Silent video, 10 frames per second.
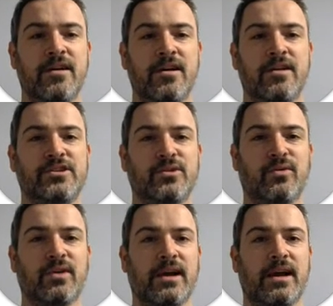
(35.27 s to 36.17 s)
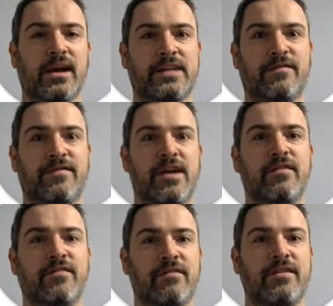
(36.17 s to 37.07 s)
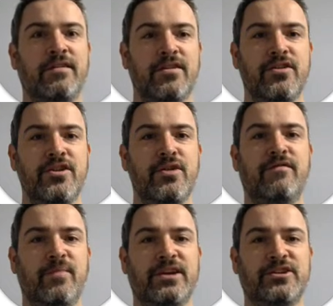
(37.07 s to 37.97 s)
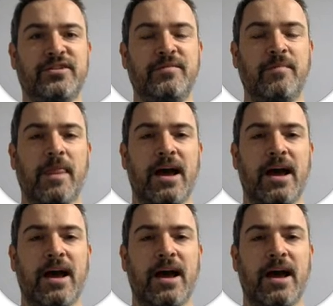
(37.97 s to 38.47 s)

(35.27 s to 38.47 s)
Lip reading: So it's very new information,